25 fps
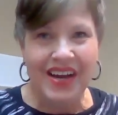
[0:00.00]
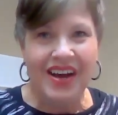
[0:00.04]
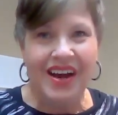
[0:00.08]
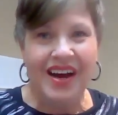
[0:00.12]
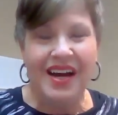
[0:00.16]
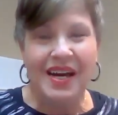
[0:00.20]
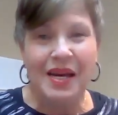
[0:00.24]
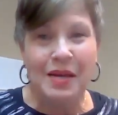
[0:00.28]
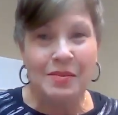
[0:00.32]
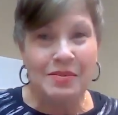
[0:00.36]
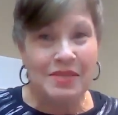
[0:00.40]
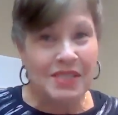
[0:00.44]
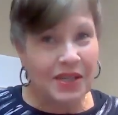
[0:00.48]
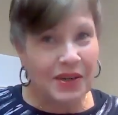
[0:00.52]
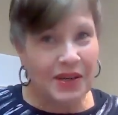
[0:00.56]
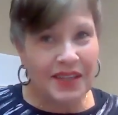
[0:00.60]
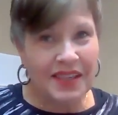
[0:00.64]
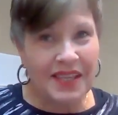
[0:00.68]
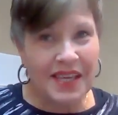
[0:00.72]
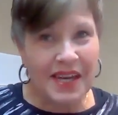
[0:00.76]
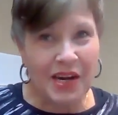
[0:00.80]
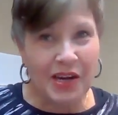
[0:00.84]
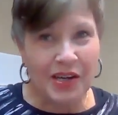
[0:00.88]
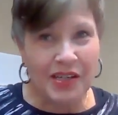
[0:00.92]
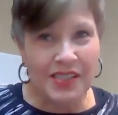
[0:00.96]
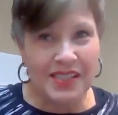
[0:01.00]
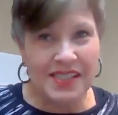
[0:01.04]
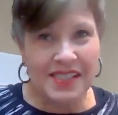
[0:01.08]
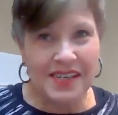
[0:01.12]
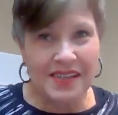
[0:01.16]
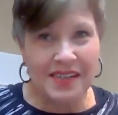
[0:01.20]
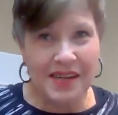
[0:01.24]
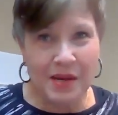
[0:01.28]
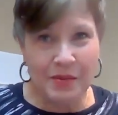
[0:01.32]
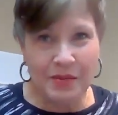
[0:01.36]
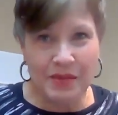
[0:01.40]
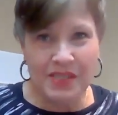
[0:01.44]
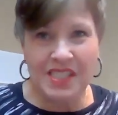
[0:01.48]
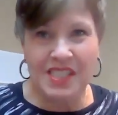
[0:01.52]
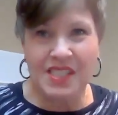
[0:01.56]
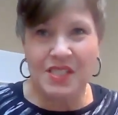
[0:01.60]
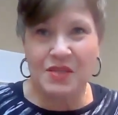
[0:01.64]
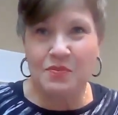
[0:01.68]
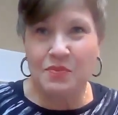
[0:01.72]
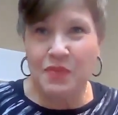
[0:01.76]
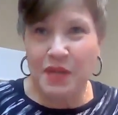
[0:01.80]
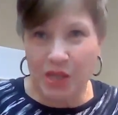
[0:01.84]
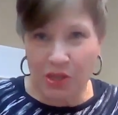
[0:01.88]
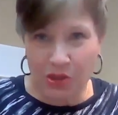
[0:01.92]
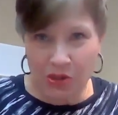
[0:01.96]
Hi, I'm Terry Lee Harrison. I'm a
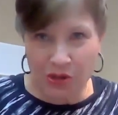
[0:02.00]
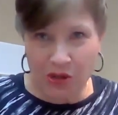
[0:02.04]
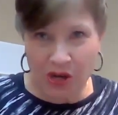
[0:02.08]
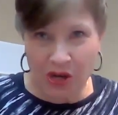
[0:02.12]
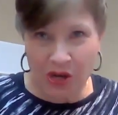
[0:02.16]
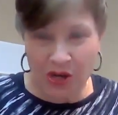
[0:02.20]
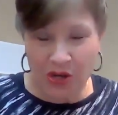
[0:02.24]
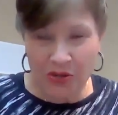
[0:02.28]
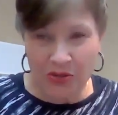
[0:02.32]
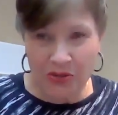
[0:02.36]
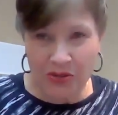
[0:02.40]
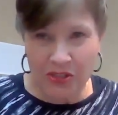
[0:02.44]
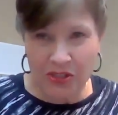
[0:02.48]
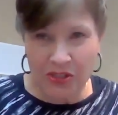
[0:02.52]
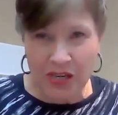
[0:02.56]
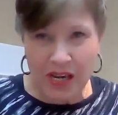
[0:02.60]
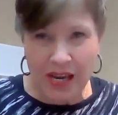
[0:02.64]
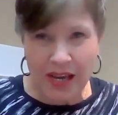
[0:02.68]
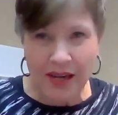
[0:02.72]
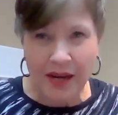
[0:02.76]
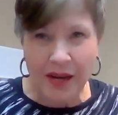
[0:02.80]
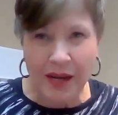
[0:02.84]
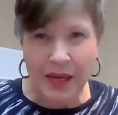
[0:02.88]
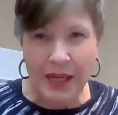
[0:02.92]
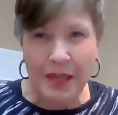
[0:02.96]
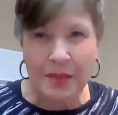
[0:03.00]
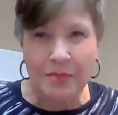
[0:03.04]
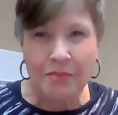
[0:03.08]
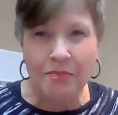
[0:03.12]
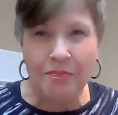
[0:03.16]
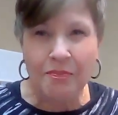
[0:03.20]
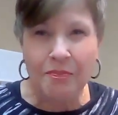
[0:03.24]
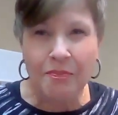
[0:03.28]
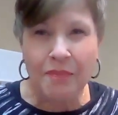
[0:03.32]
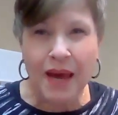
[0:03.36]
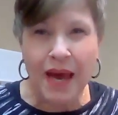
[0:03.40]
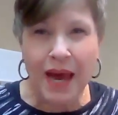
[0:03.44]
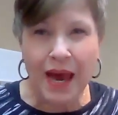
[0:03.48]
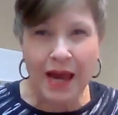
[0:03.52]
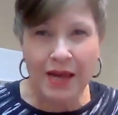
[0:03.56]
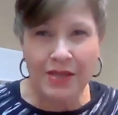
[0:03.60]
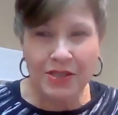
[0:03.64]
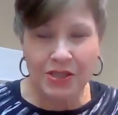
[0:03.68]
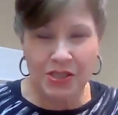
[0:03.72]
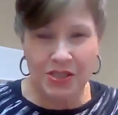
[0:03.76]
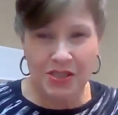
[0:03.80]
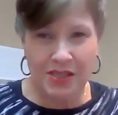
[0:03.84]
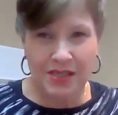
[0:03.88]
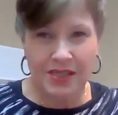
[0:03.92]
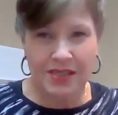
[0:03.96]
speaker coach, and I am
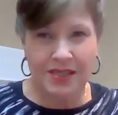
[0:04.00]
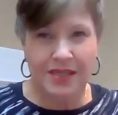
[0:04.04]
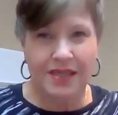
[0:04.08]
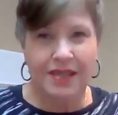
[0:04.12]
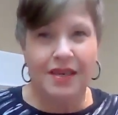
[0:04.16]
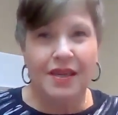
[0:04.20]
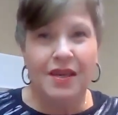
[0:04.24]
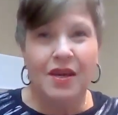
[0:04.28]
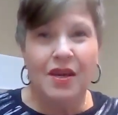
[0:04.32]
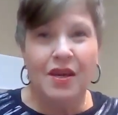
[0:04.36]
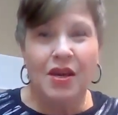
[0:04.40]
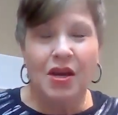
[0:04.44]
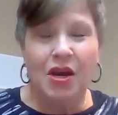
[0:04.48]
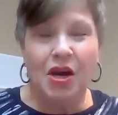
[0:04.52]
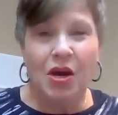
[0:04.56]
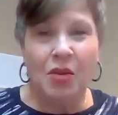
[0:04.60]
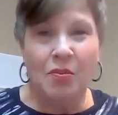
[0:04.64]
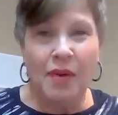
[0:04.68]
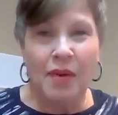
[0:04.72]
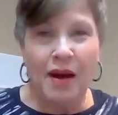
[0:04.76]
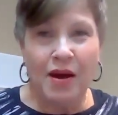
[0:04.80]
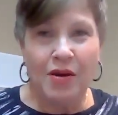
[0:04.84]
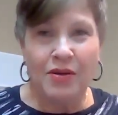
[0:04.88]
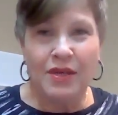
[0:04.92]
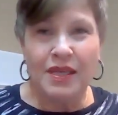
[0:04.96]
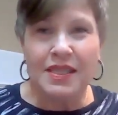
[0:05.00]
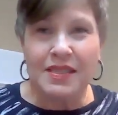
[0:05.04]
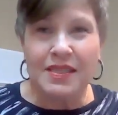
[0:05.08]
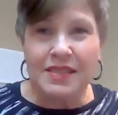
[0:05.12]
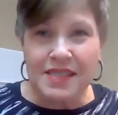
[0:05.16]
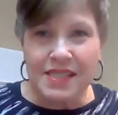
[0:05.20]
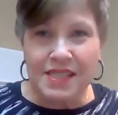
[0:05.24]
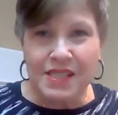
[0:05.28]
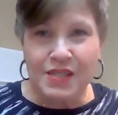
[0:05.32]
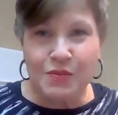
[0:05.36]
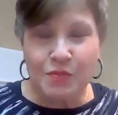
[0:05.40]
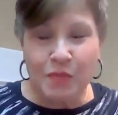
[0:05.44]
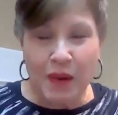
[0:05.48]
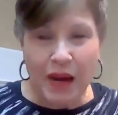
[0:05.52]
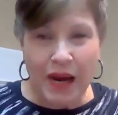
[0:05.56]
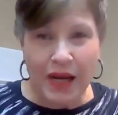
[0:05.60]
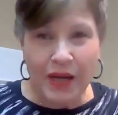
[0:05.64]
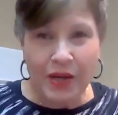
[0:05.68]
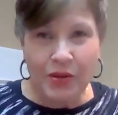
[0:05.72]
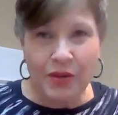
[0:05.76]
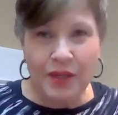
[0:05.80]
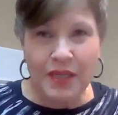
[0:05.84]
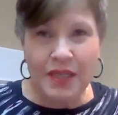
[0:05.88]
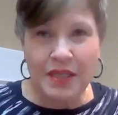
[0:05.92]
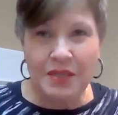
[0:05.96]
passionate about
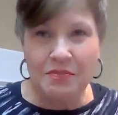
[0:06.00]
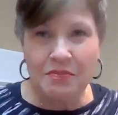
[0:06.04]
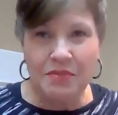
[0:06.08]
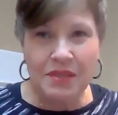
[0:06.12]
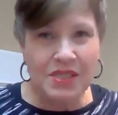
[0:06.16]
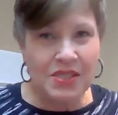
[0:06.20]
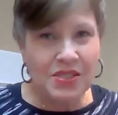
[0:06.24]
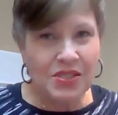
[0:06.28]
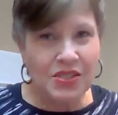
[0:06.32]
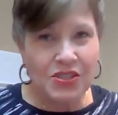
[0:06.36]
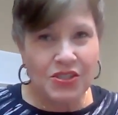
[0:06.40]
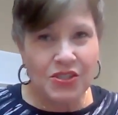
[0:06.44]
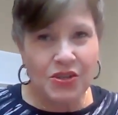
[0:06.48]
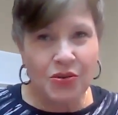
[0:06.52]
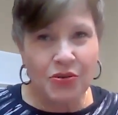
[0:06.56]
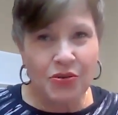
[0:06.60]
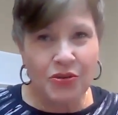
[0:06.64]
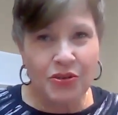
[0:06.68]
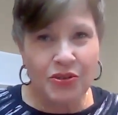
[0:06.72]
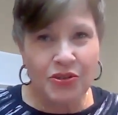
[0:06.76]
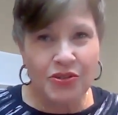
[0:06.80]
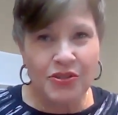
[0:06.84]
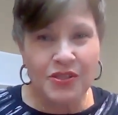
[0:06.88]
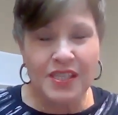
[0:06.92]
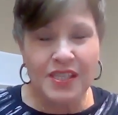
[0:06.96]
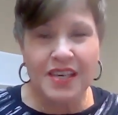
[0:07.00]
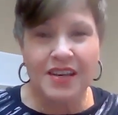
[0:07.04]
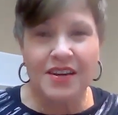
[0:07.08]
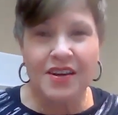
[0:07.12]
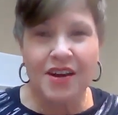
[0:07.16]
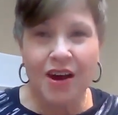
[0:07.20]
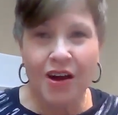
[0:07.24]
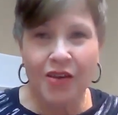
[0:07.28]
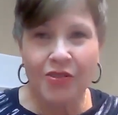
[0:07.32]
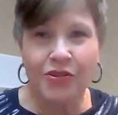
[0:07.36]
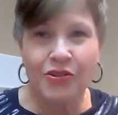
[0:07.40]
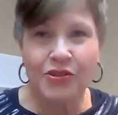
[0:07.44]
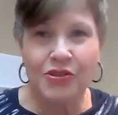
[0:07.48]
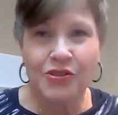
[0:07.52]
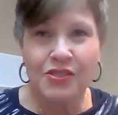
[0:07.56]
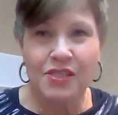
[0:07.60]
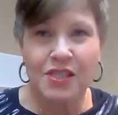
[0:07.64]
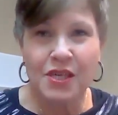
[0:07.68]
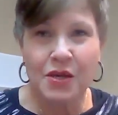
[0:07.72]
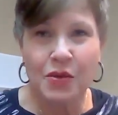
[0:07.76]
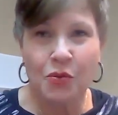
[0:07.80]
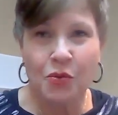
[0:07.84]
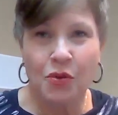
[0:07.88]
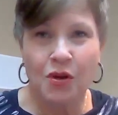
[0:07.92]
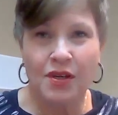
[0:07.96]
inspiring business owners and others
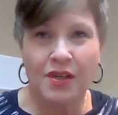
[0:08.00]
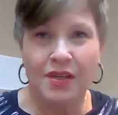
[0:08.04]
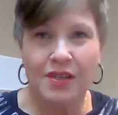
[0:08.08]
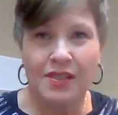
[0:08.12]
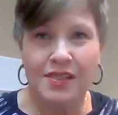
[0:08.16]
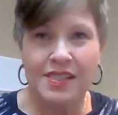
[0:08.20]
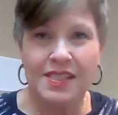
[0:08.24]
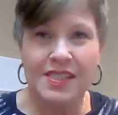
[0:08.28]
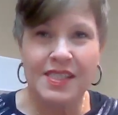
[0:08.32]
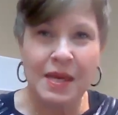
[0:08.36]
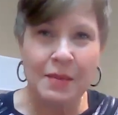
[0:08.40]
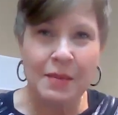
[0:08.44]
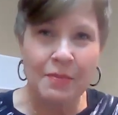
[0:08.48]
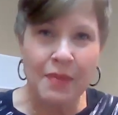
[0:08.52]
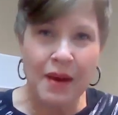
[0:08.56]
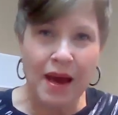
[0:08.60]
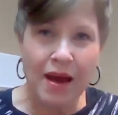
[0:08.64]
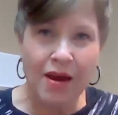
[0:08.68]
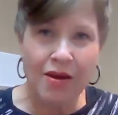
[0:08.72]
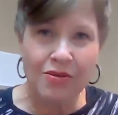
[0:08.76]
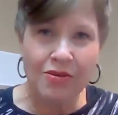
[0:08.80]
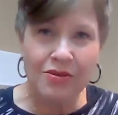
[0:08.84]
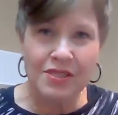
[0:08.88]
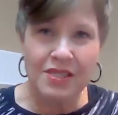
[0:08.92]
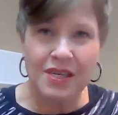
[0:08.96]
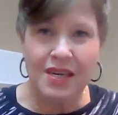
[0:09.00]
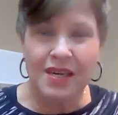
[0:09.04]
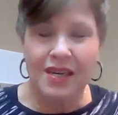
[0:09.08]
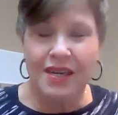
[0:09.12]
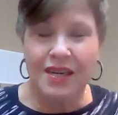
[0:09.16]
that want to step out